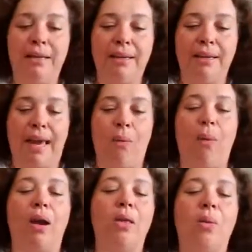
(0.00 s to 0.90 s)
Okay,
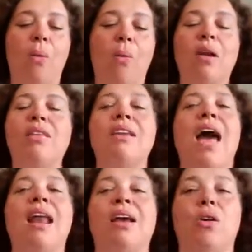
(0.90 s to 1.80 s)
what are the
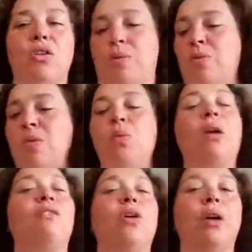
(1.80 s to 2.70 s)
non-negotiables? What's one
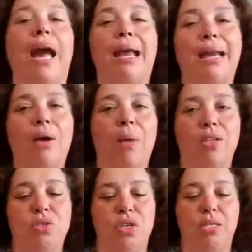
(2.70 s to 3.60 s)
of your guiding
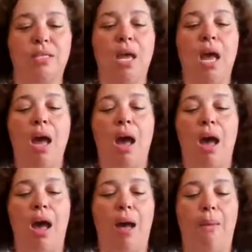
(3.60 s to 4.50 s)
questions?
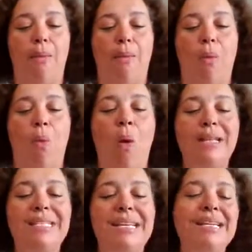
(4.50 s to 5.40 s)

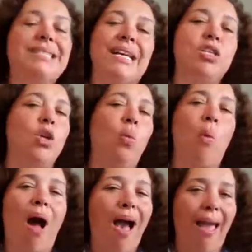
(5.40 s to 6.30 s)
What's the essential
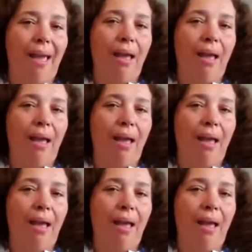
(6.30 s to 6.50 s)
why